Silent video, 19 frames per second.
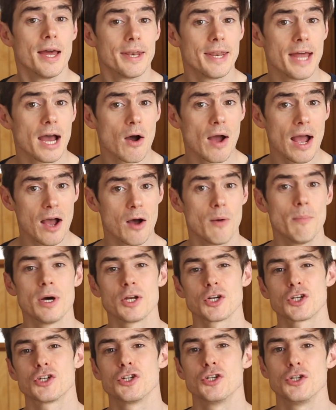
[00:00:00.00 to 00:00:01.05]
Now, how
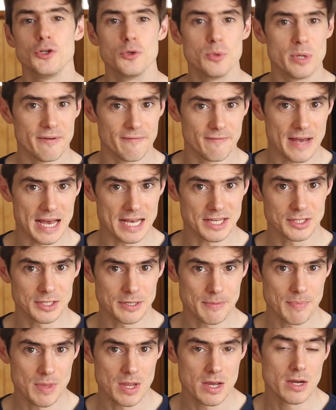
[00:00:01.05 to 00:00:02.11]
much should you invest?